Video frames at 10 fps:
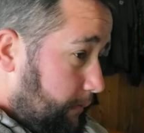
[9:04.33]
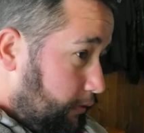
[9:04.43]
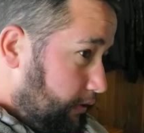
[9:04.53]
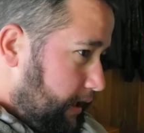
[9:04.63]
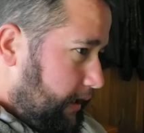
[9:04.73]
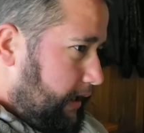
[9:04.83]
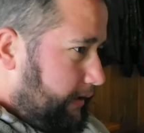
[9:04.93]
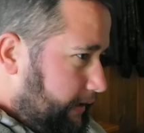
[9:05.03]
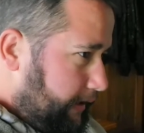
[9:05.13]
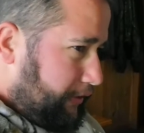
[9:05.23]
I'm only allowed
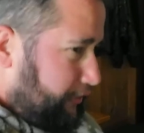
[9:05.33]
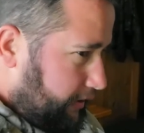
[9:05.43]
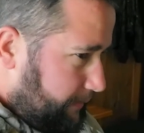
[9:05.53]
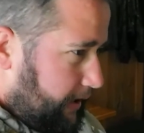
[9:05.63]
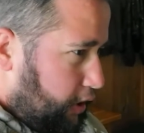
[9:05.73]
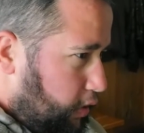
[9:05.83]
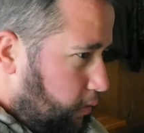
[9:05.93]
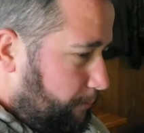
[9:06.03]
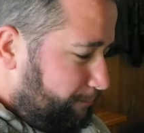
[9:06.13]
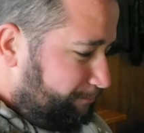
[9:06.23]
to take a certain amount
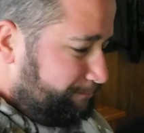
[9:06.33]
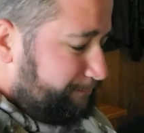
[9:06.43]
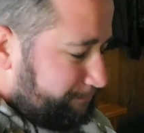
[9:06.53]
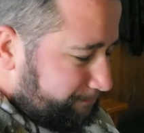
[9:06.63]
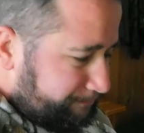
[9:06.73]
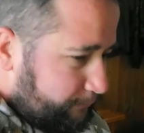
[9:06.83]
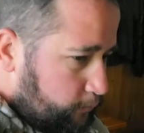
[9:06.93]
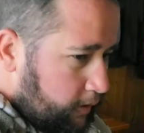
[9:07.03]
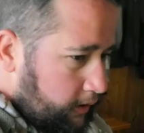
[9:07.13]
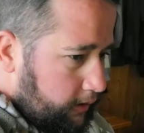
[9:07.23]
home.
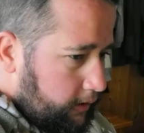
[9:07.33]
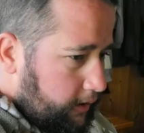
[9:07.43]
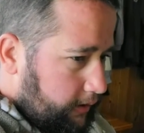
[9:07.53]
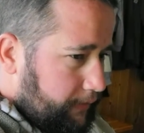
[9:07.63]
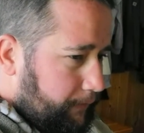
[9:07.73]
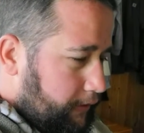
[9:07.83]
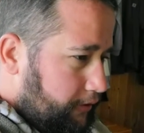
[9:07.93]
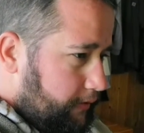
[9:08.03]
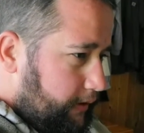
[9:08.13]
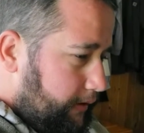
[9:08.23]
That's
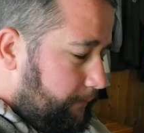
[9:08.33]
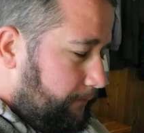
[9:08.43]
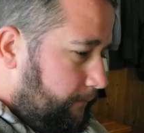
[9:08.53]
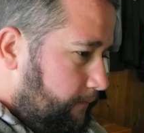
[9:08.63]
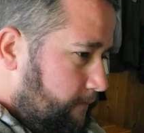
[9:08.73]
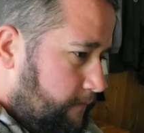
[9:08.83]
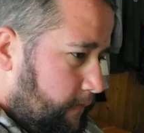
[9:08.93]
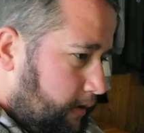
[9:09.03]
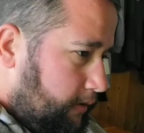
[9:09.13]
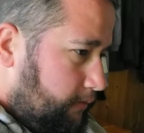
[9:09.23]
frustrating.
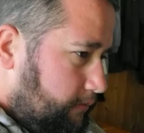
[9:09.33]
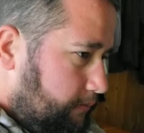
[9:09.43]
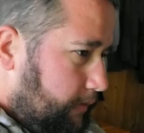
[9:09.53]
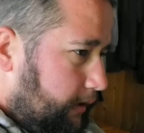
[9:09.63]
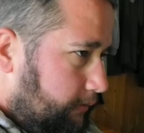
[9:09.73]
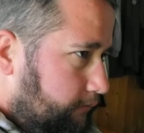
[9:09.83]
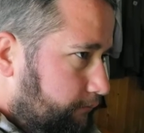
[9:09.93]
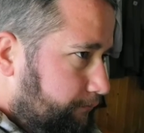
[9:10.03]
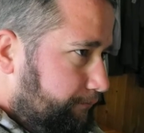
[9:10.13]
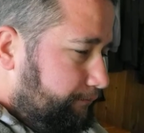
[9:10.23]
But,
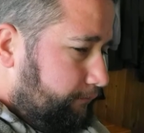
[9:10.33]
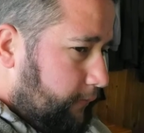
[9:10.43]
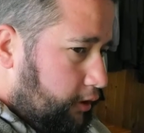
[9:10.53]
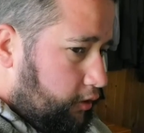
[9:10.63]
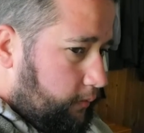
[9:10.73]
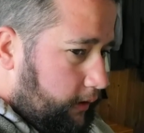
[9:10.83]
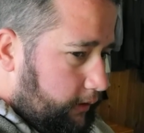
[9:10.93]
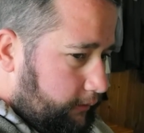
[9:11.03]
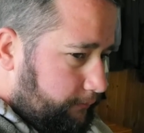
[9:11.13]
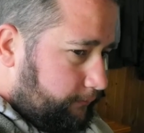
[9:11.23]
oh
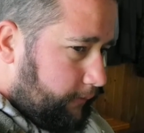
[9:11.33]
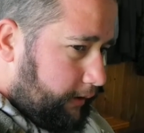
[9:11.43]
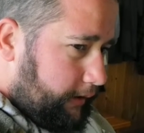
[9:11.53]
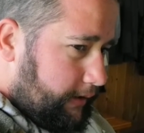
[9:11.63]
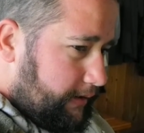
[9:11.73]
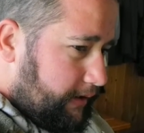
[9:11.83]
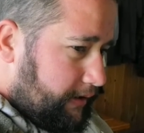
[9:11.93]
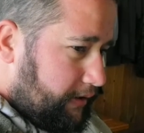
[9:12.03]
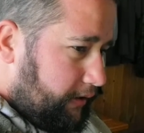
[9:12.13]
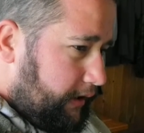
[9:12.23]
well. I guess
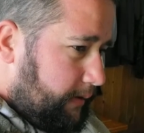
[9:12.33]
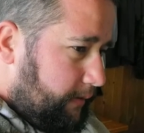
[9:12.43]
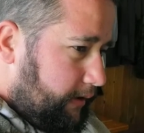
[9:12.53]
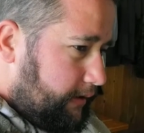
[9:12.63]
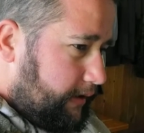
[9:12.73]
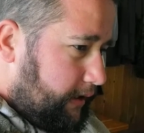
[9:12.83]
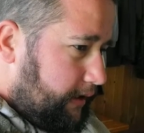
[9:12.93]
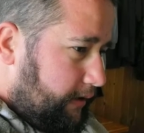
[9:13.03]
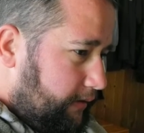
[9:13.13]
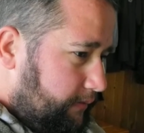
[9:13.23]
that's their limit. It's
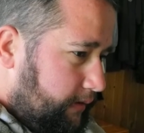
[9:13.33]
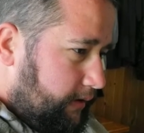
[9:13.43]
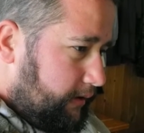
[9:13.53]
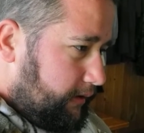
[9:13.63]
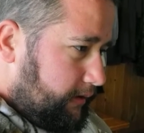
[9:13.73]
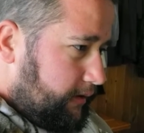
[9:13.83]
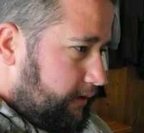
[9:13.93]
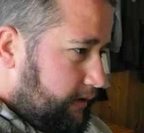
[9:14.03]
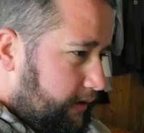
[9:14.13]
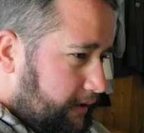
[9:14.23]
kind of,
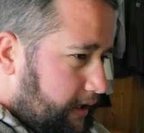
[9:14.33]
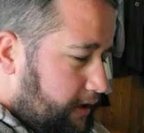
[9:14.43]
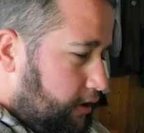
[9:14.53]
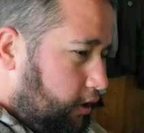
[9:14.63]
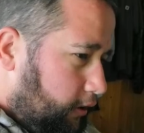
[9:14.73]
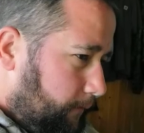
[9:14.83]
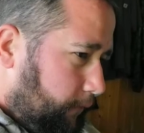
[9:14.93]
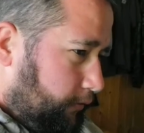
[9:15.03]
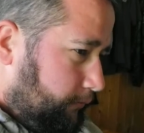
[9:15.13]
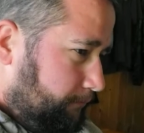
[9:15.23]
it's kind of
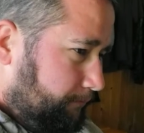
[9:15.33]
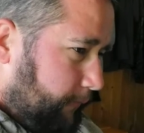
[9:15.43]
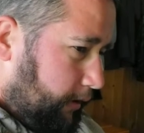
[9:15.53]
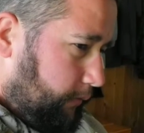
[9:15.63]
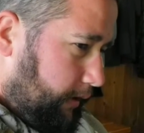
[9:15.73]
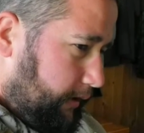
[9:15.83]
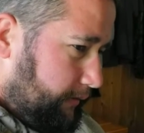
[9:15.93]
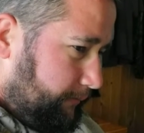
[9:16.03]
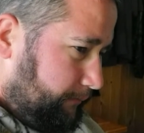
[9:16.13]
hurtful in a way.